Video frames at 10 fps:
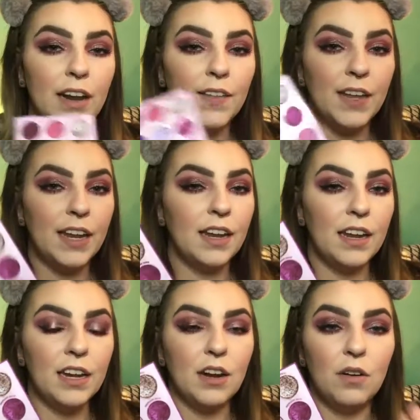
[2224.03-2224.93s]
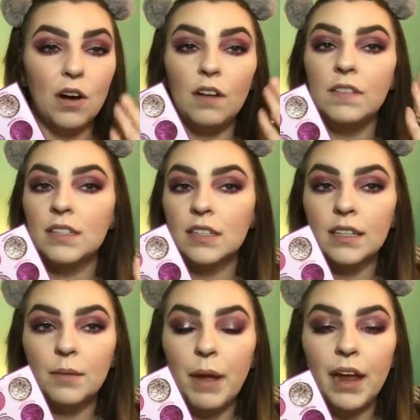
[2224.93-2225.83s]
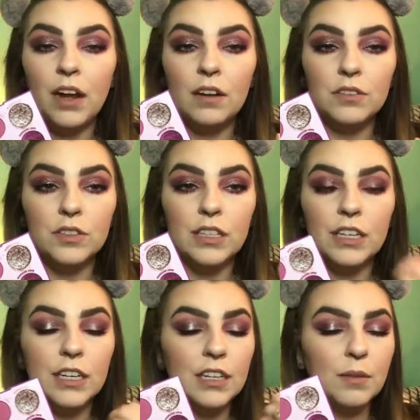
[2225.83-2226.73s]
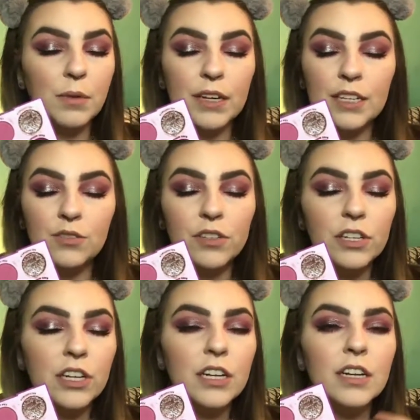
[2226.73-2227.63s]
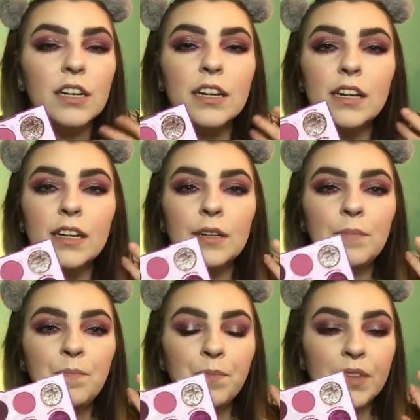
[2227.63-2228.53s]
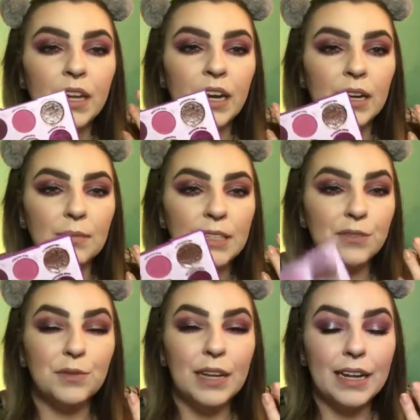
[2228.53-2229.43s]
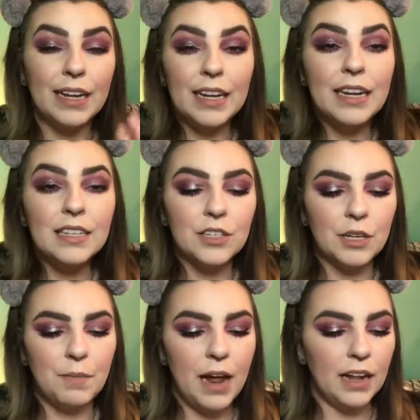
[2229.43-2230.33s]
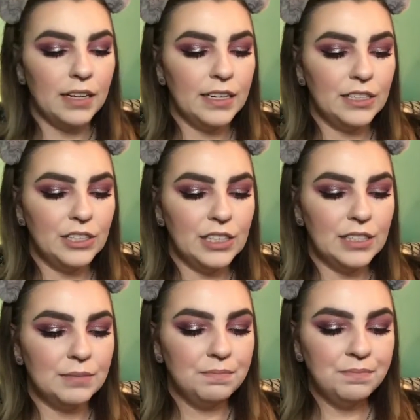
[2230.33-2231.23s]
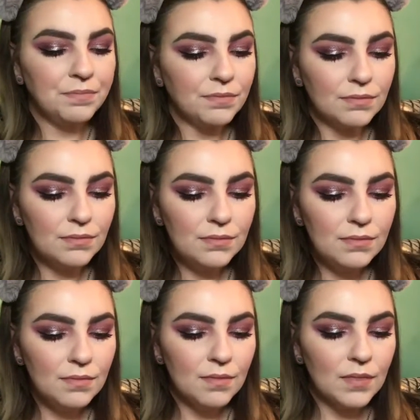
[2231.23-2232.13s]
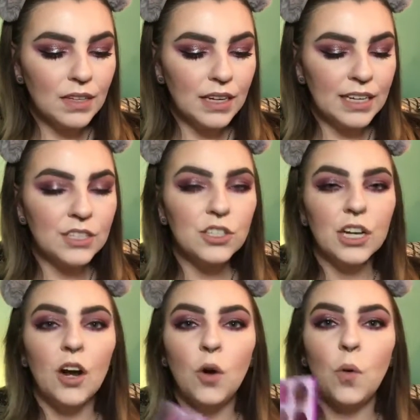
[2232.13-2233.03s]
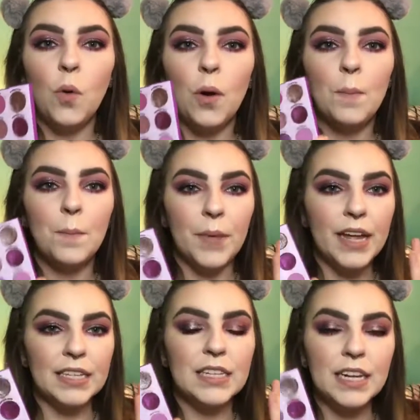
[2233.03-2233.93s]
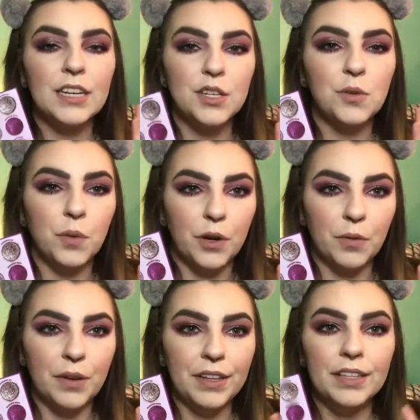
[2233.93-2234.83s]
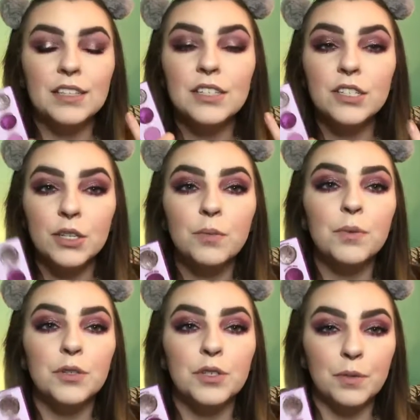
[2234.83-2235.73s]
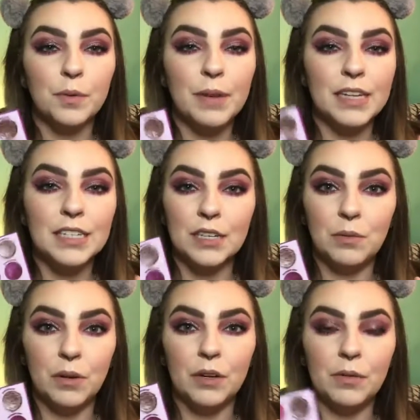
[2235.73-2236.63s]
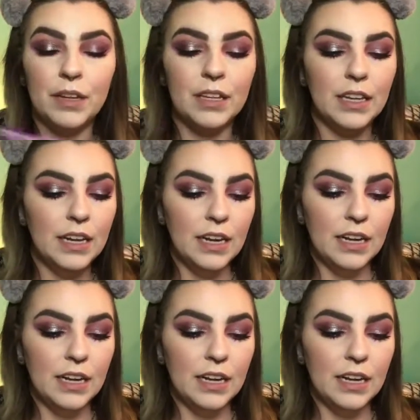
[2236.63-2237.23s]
I think, obviously the payoff's really good, the blend's really good. It is a good palette. It's just, it's so messy to work with. It's super, super messy to work with.